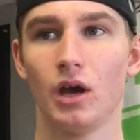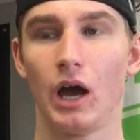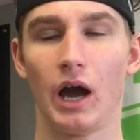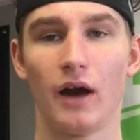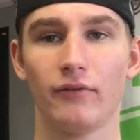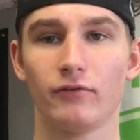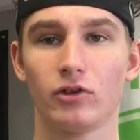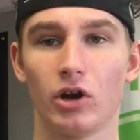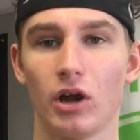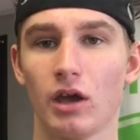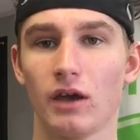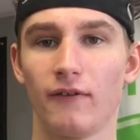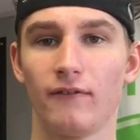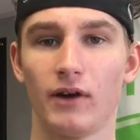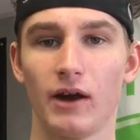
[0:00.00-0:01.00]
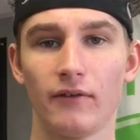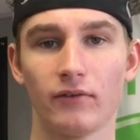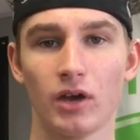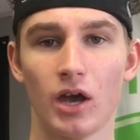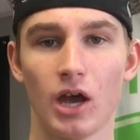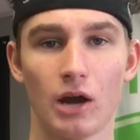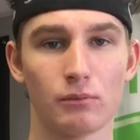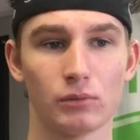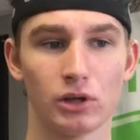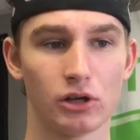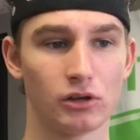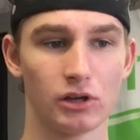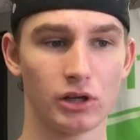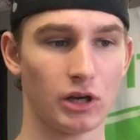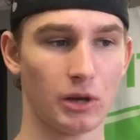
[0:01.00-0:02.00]
after I get 5K, I'm
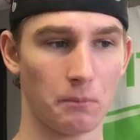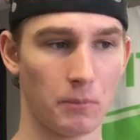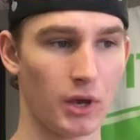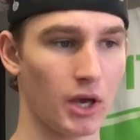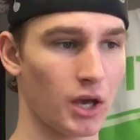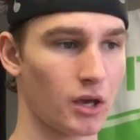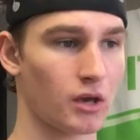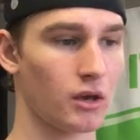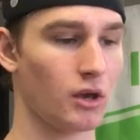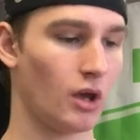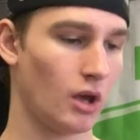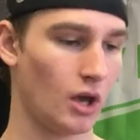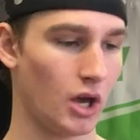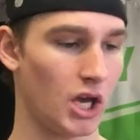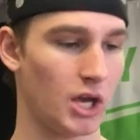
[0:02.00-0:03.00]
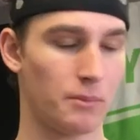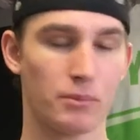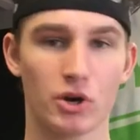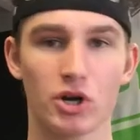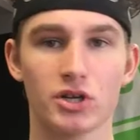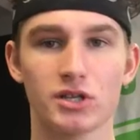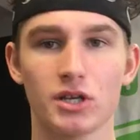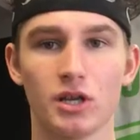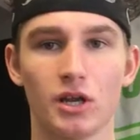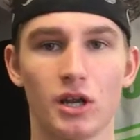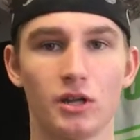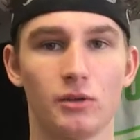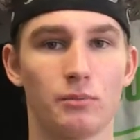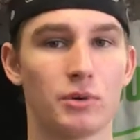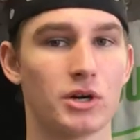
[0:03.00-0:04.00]
literally gonna pick a person,
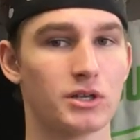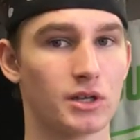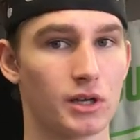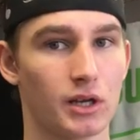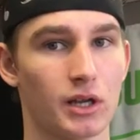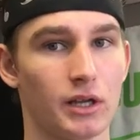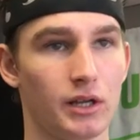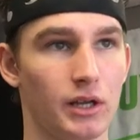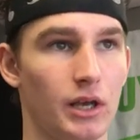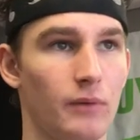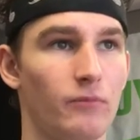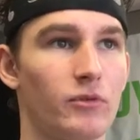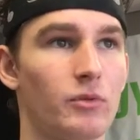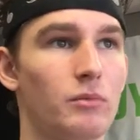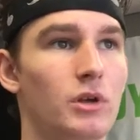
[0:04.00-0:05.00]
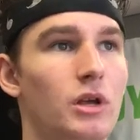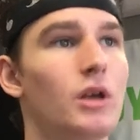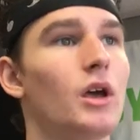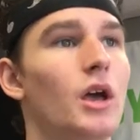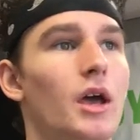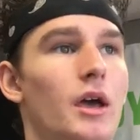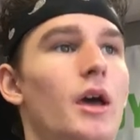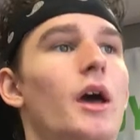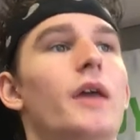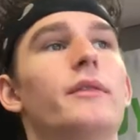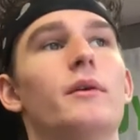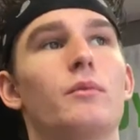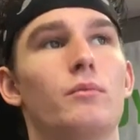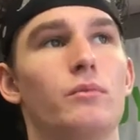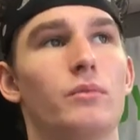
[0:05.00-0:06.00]
and the person gonna get a DM from me, and
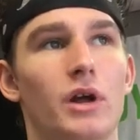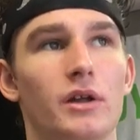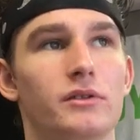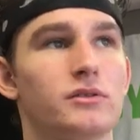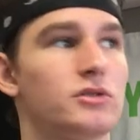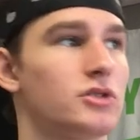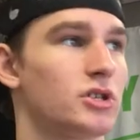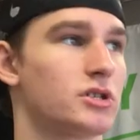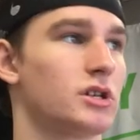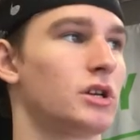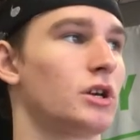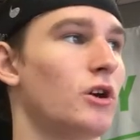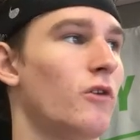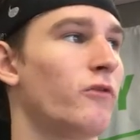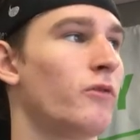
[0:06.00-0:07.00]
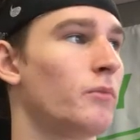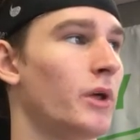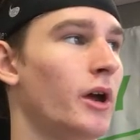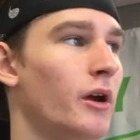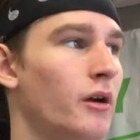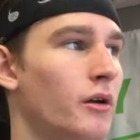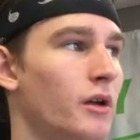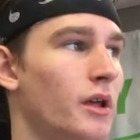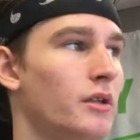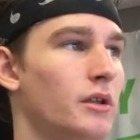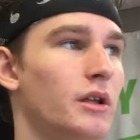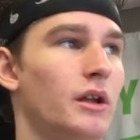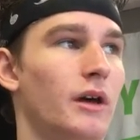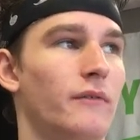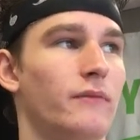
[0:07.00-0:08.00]
then that's just gonna go from there. And
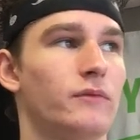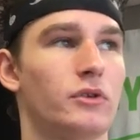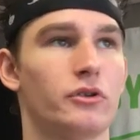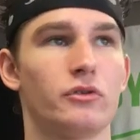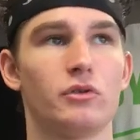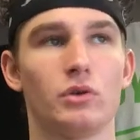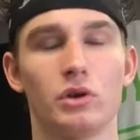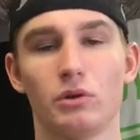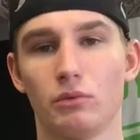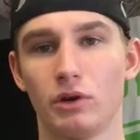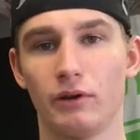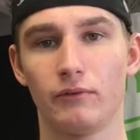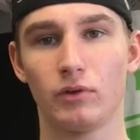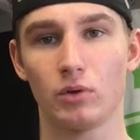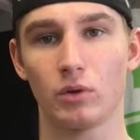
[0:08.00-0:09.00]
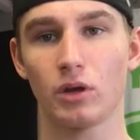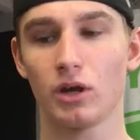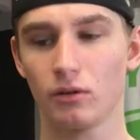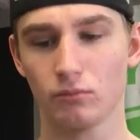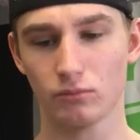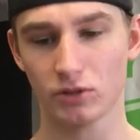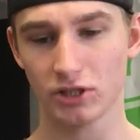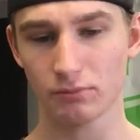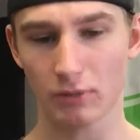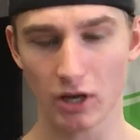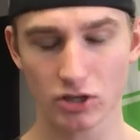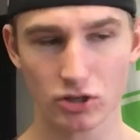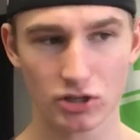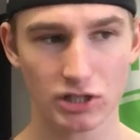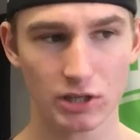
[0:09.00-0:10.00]
then after you get whatever you get, make
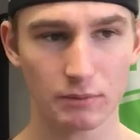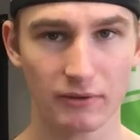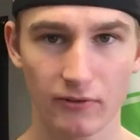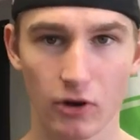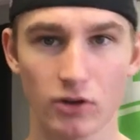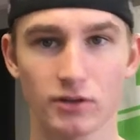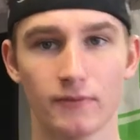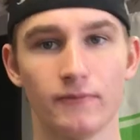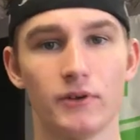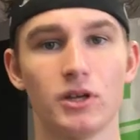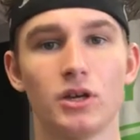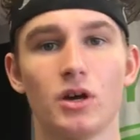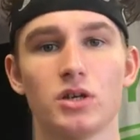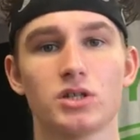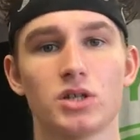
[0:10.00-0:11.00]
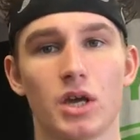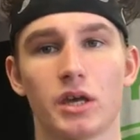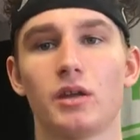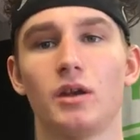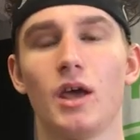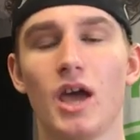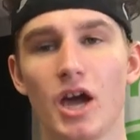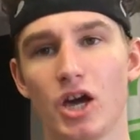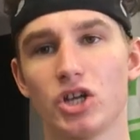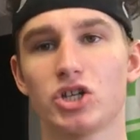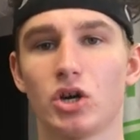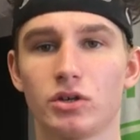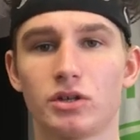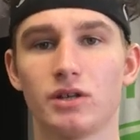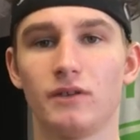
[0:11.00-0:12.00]
sure to send me photos and videos so I can
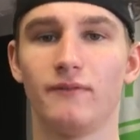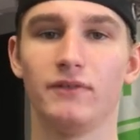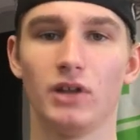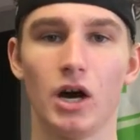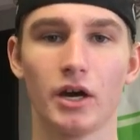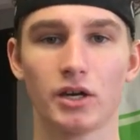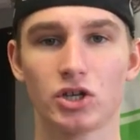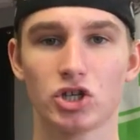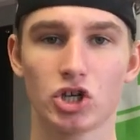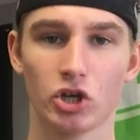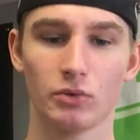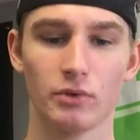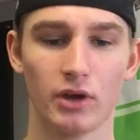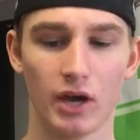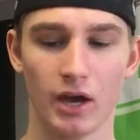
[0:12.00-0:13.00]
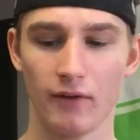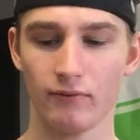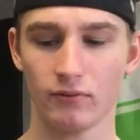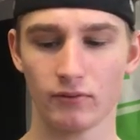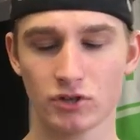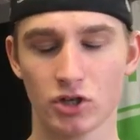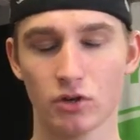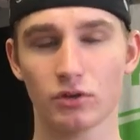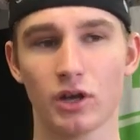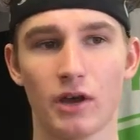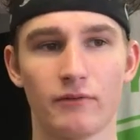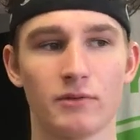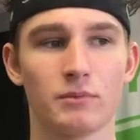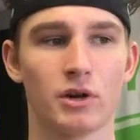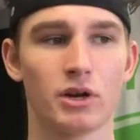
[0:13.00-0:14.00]
show it to the vlog and show them show to
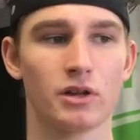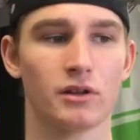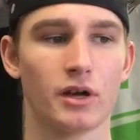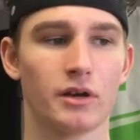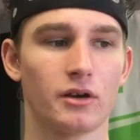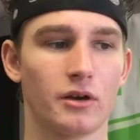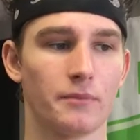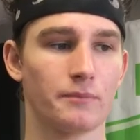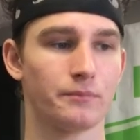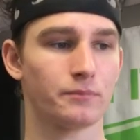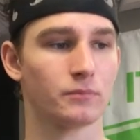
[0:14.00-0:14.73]
everybody that um.